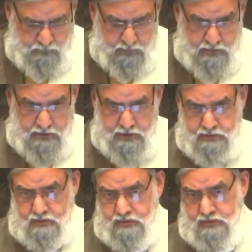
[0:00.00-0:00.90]

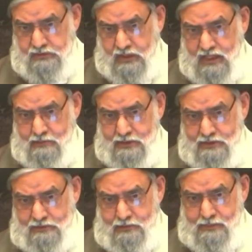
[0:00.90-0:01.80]
Yes, the Sahaba
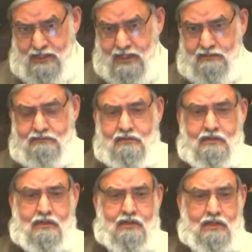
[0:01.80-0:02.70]
did the bay'at
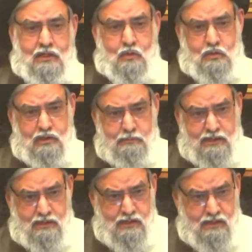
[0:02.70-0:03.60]
in
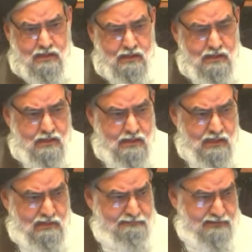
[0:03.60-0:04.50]
Hudaybiyah,
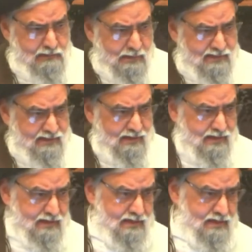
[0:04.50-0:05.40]
in Fatah
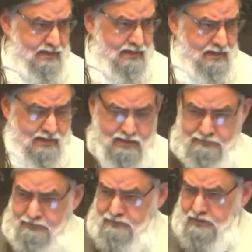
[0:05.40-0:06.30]
Makkah, in
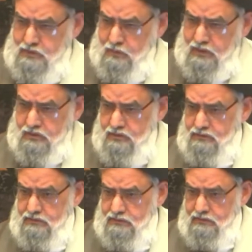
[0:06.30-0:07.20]
different
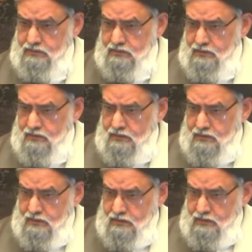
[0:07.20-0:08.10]
situations.
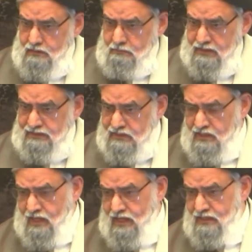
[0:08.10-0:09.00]
But this
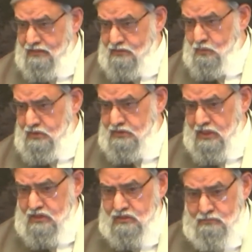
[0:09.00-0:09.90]
ayat, which
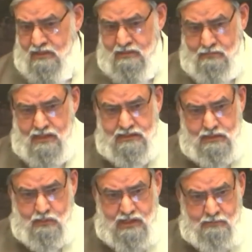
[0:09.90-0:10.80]
says, Man mata
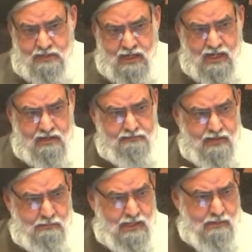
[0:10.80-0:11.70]
walam ya'rif
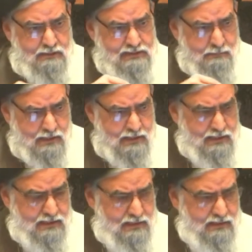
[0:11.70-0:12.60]
imam
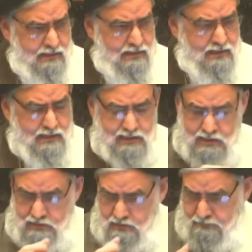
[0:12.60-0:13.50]
zamanihi,
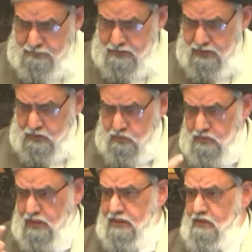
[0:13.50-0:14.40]
is referring to the
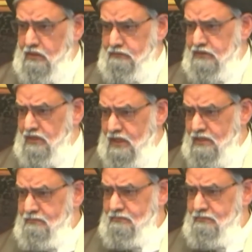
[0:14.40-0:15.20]
leader of the time.